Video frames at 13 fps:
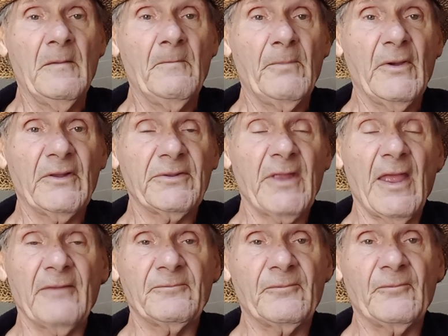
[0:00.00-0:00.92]
but
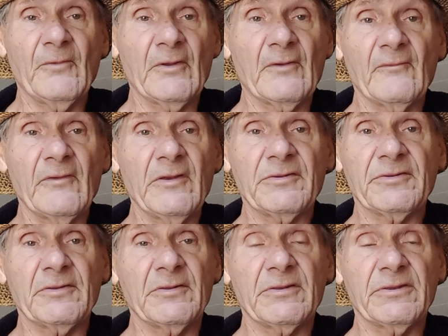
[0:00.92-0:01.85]
not for the
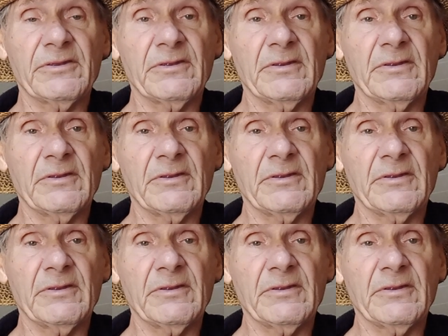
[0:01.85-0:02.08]
reasons